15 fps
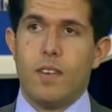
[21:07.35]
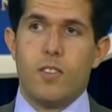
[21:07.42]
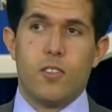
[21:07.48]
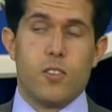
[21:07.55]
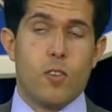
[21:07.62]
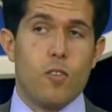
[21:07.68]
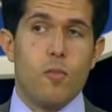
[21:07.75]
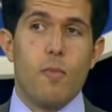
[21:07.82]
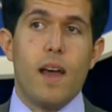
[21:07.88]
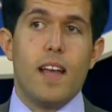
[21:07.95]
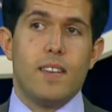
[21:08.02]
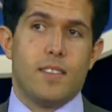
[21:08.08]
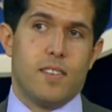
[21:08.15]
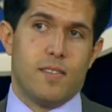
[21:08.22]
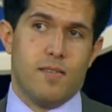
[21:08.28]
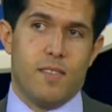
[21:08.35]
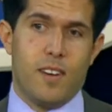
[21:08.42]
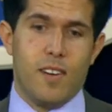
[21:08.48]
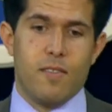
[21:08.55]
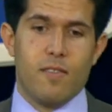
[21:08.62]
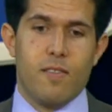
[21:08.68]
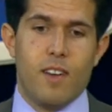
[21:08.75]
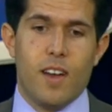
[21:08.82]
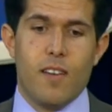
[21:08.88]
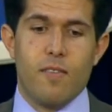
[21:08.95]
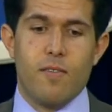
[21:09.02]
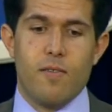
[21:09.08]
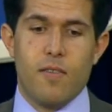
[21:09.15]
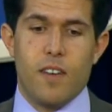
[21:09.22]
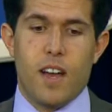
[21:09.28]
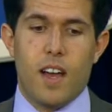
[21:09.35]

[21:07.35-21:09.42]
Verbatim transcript: just a whole mess of